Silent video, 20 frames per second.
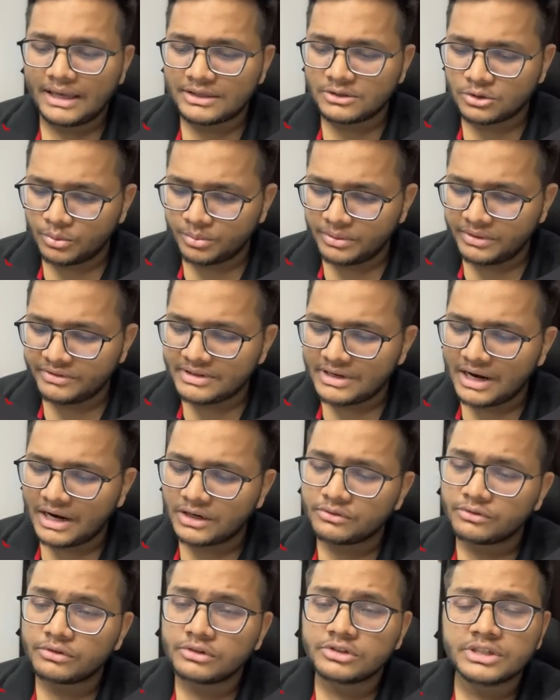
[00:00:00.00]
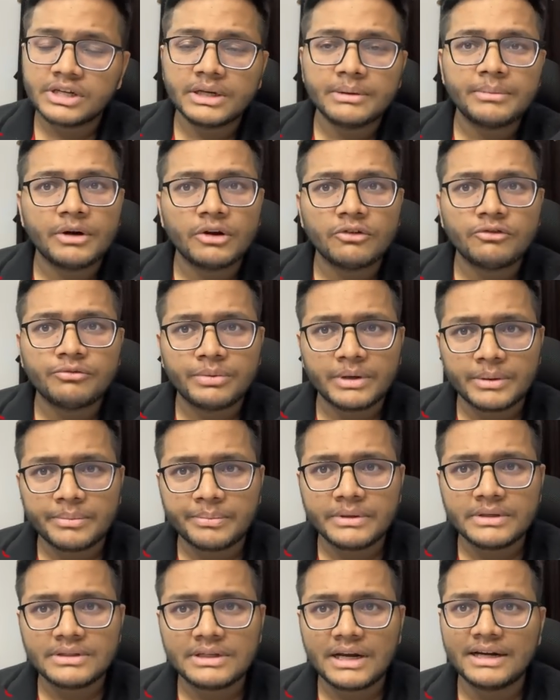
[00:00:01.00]
S O P stands for Statement of
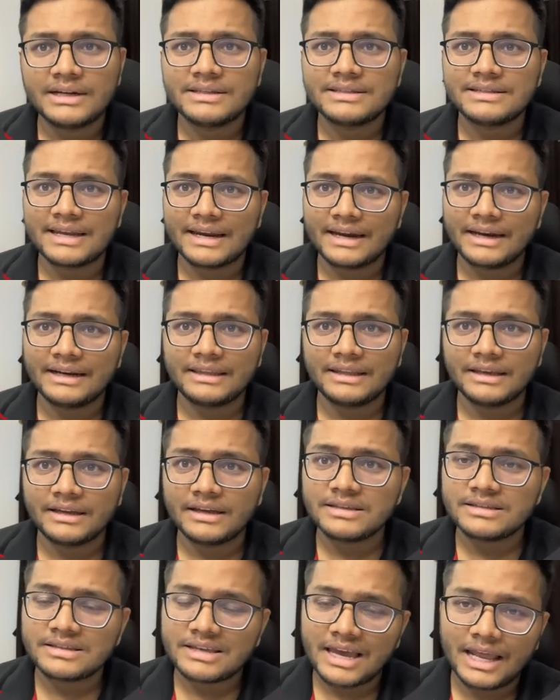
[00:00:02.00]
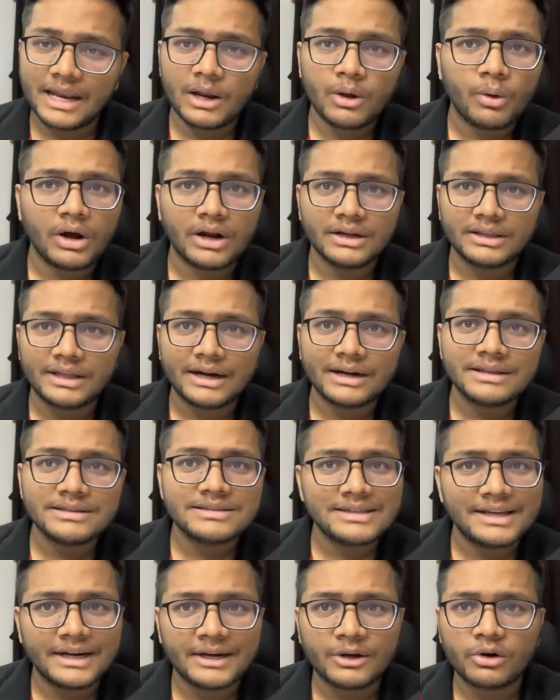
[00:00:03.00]
Purpose, and second thing is L O R, that
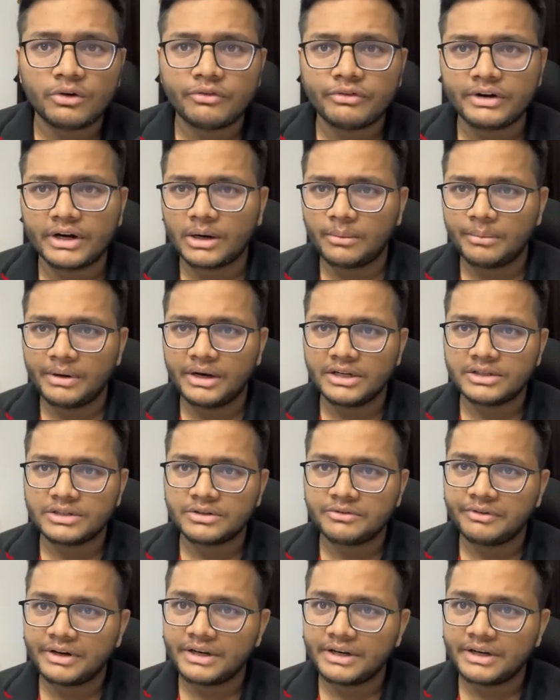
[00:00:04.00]
is Letter of Recommendation.